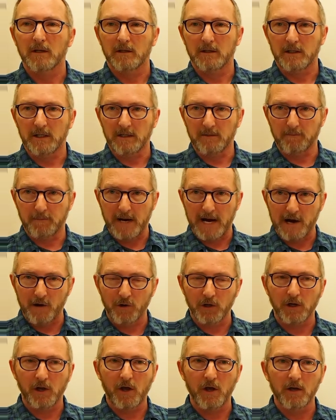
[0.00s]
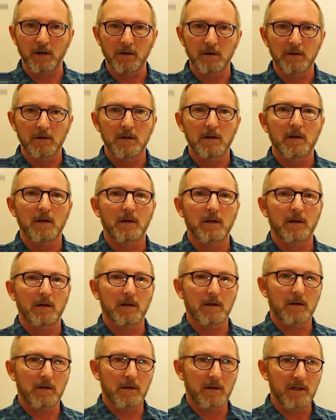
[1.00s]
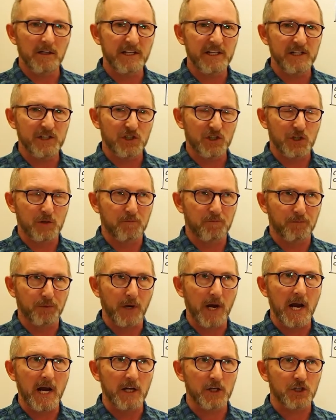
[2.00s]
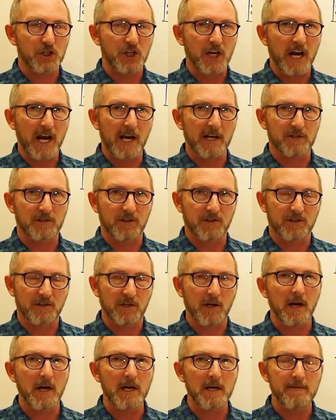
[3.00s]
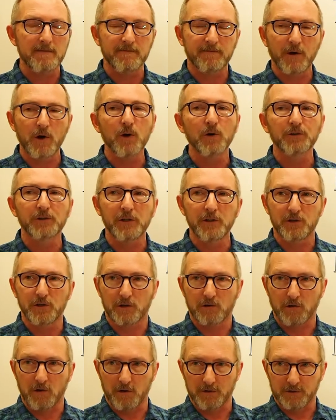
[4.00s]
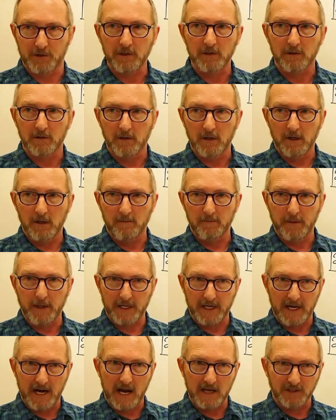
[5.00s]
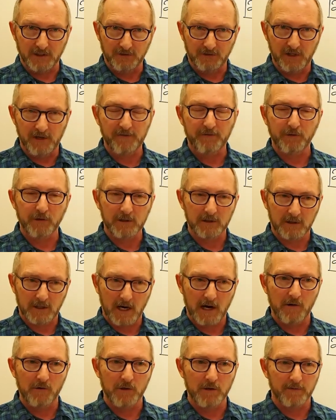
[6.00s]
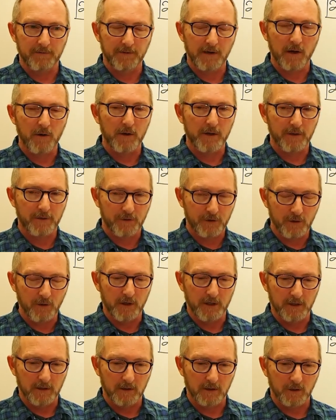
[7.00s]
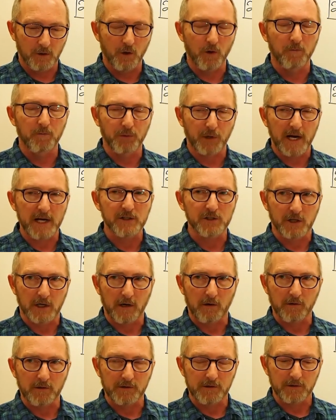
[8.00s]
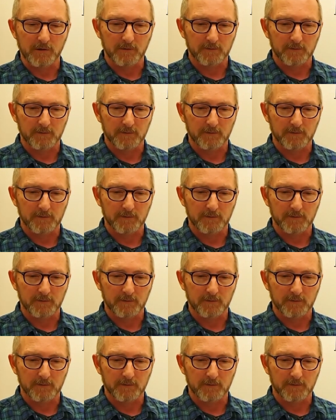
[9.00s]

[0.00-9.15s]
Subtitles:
In parallel, each branch has the same voltage across it, but it has a different current flowing through it, called branch currents.